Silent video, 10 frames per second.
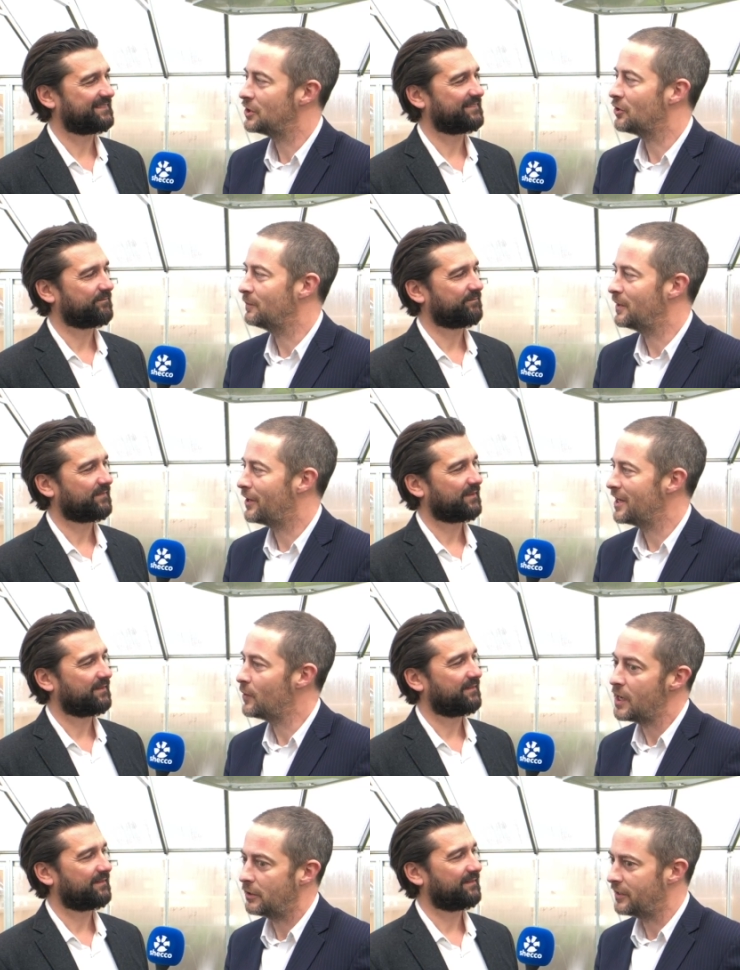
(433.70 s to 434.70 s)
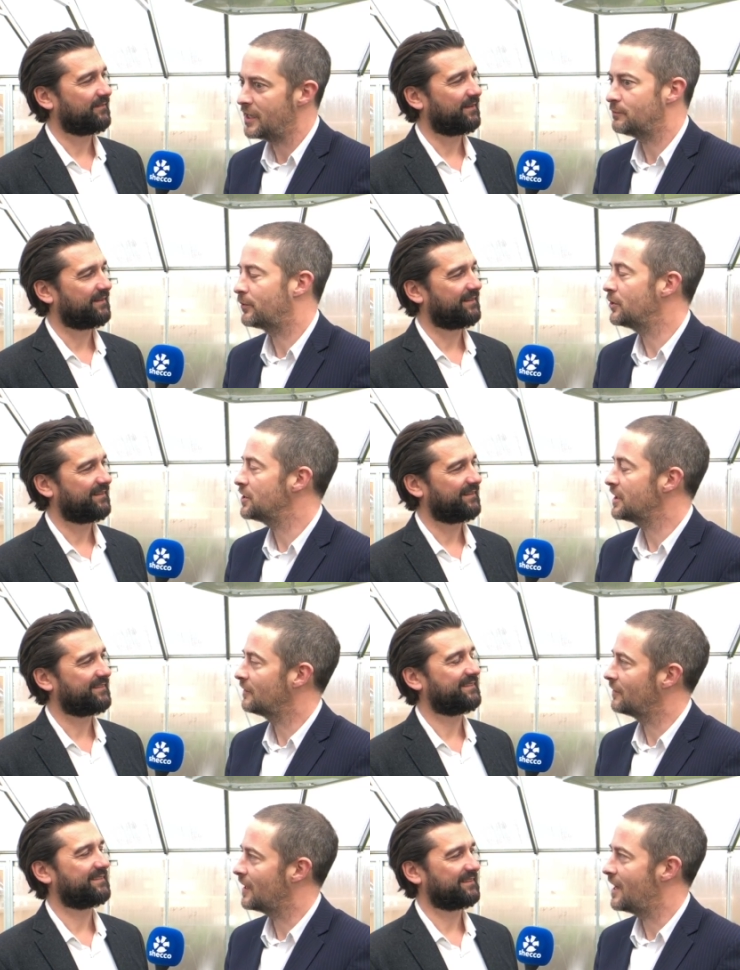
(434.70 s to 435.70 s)
Speaker 1: told me right away, nice
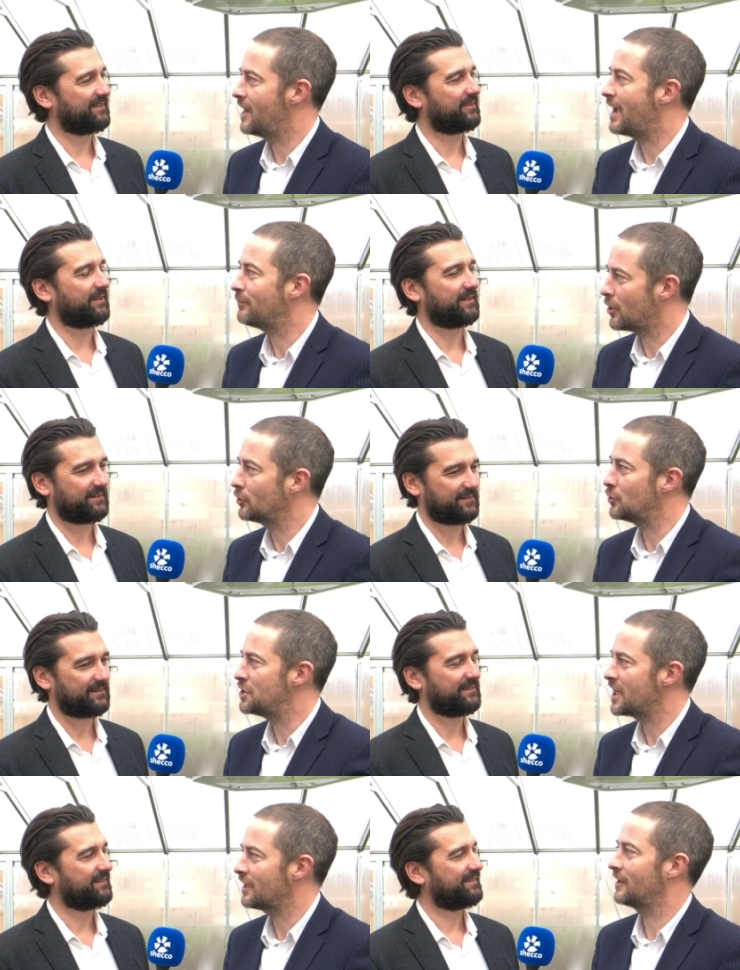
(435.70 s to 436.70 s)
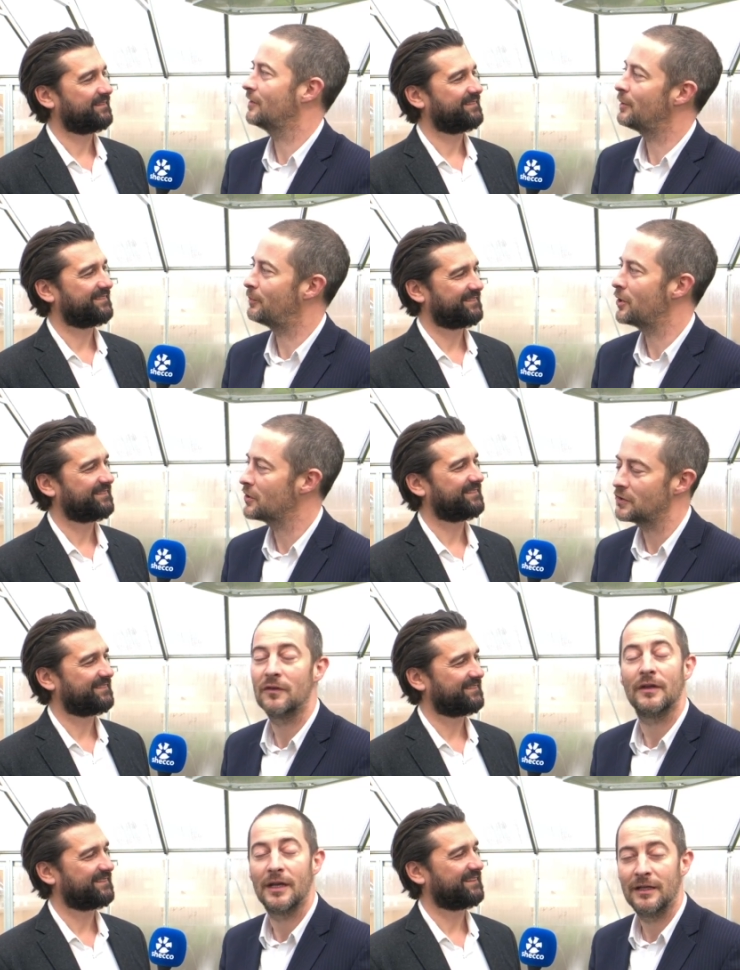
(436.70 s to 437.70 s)
project. Uh, I'm going to check the product
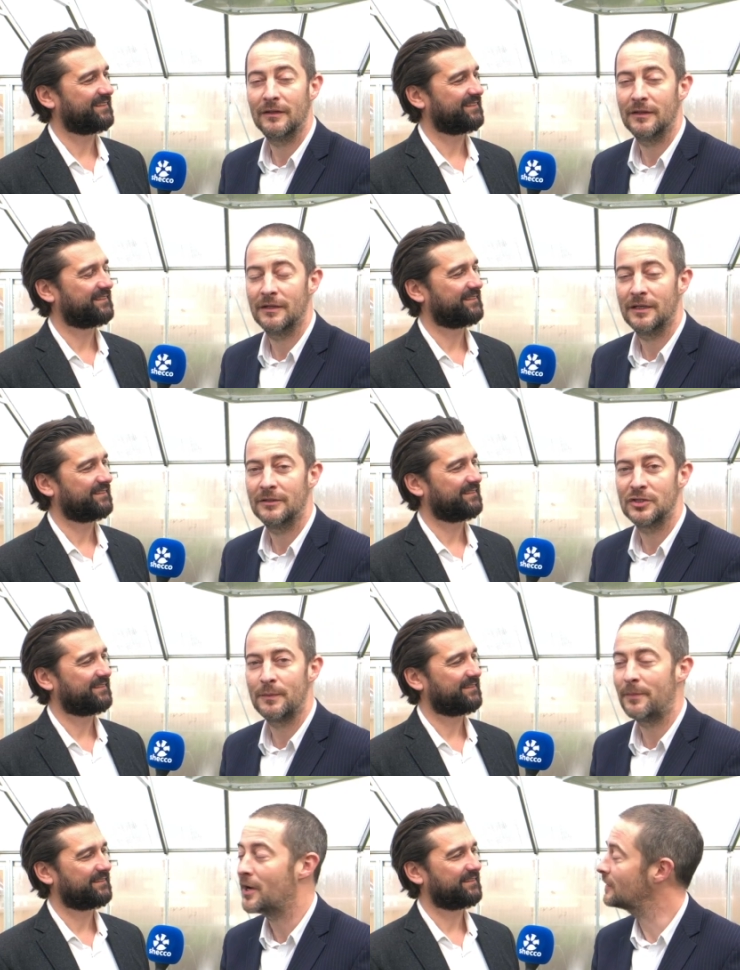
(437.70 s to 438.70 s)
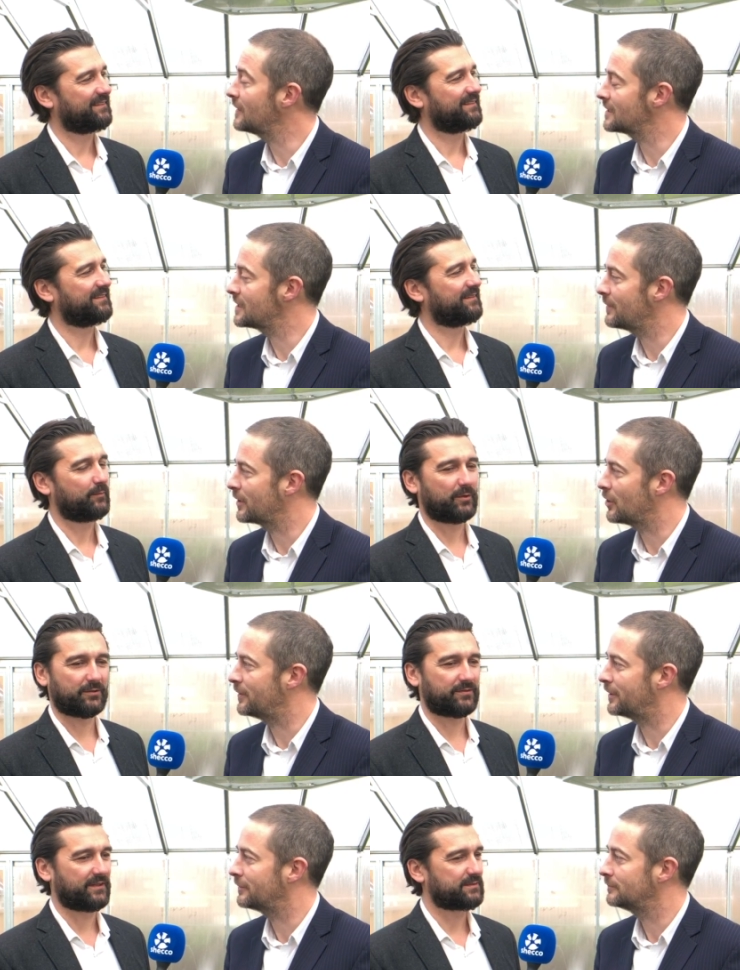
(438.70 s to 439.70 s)
in uh, the supermarket next time I come
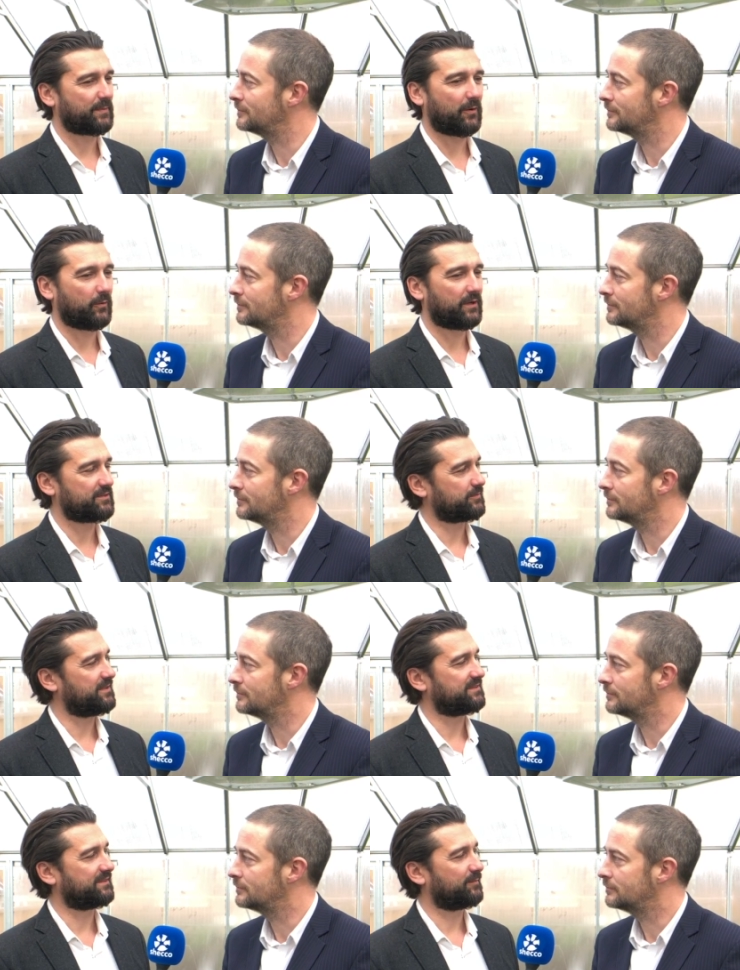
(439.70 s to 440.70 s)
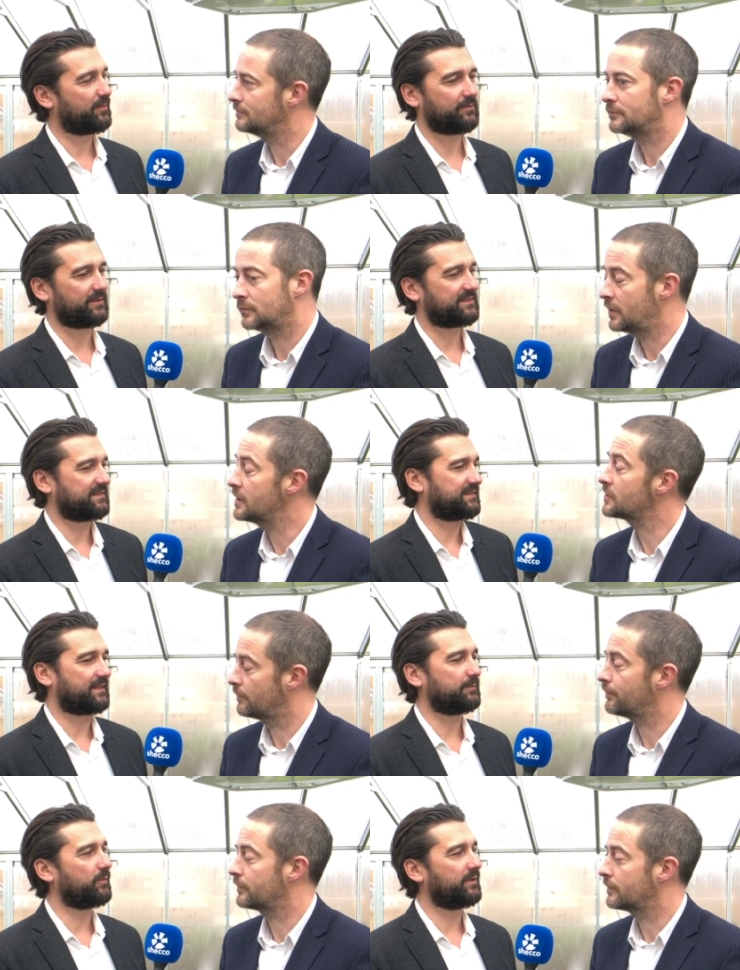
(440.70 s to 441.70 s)
Perfect. Here. It's
Speaker 2: about awareness raising. Perfect. That's yes.
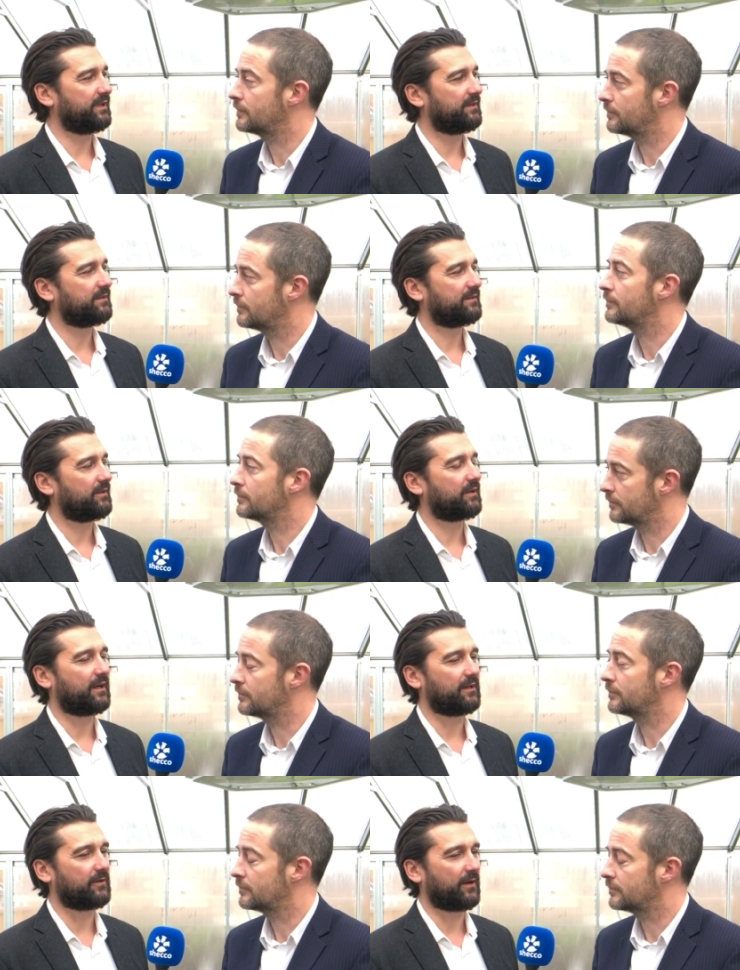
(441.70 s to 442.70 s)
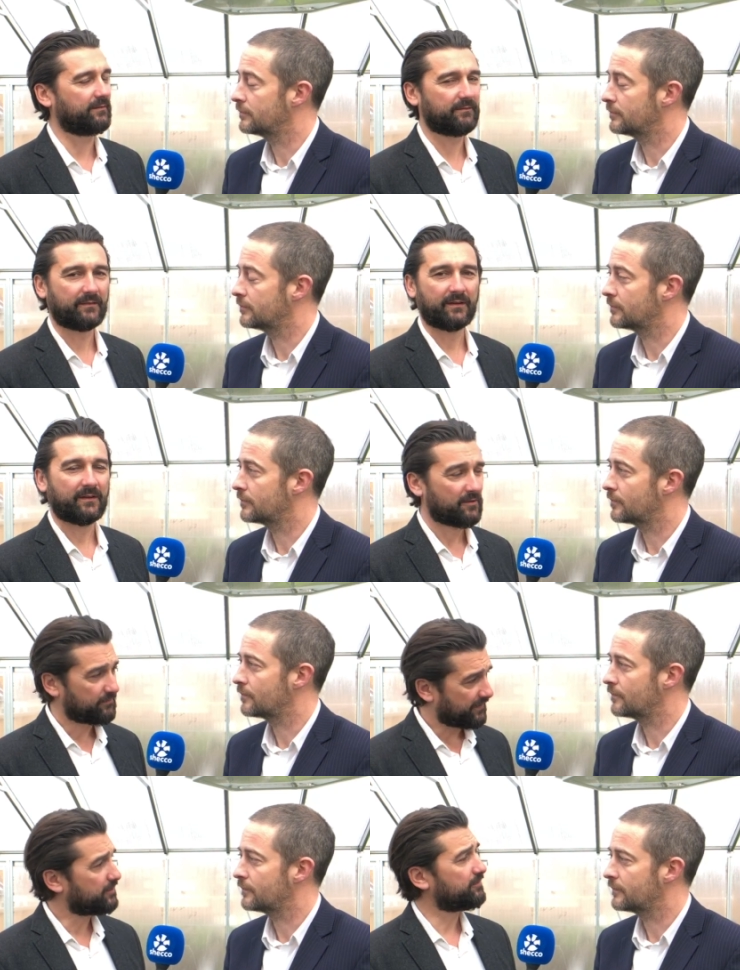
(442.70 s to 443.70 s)
exactly what we need. Okay, great.
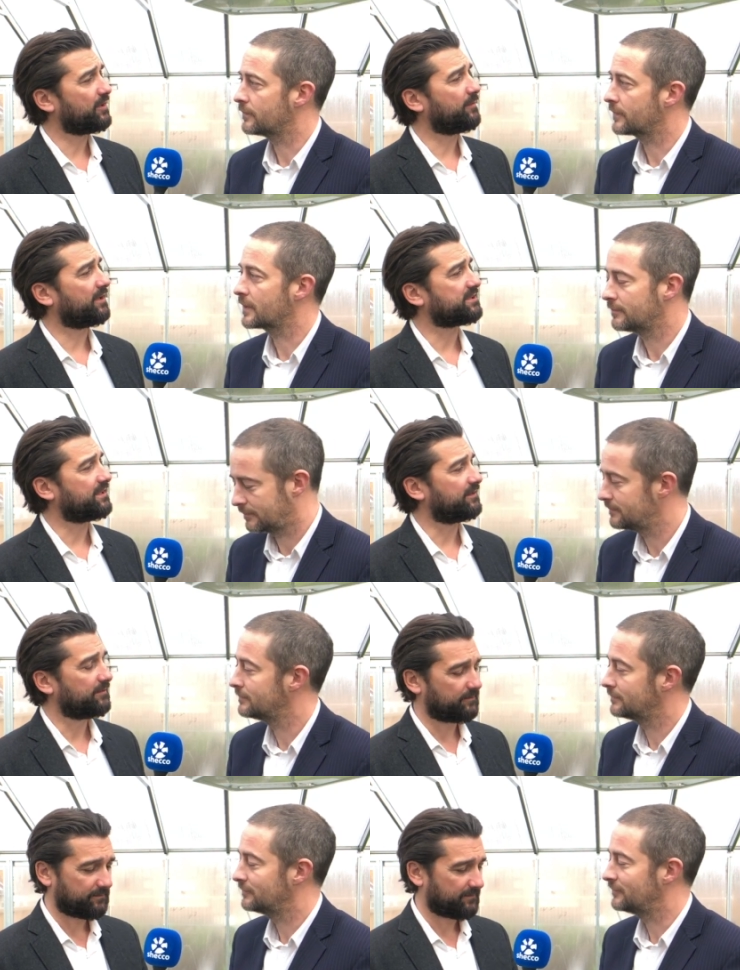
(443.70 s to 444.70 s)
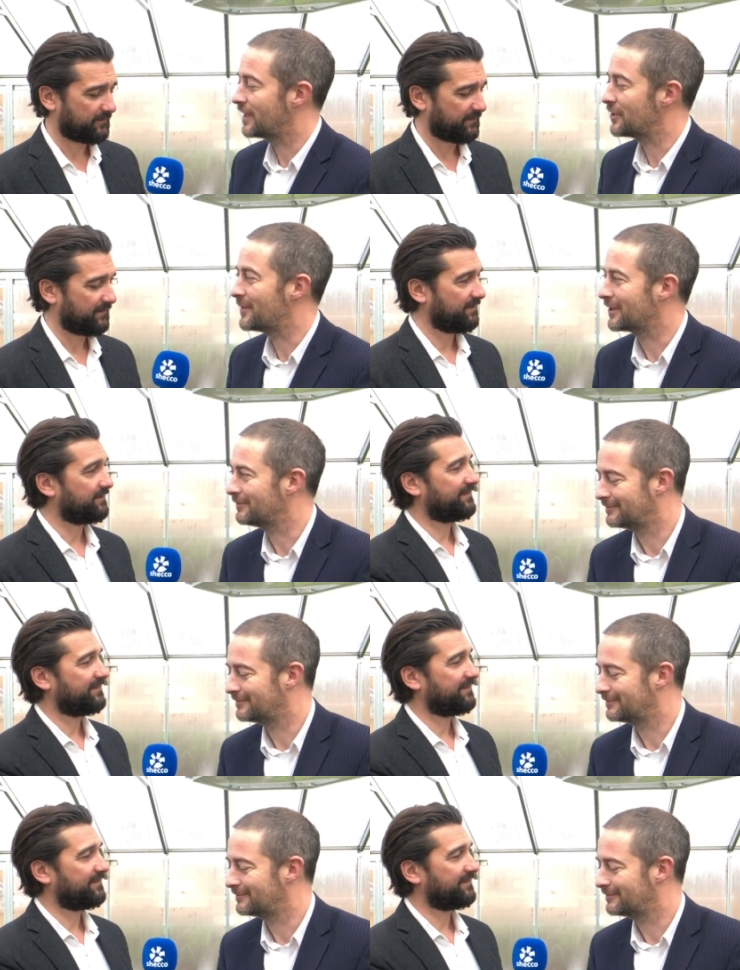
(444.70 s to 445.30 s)
Thank you very much, David. Thank you.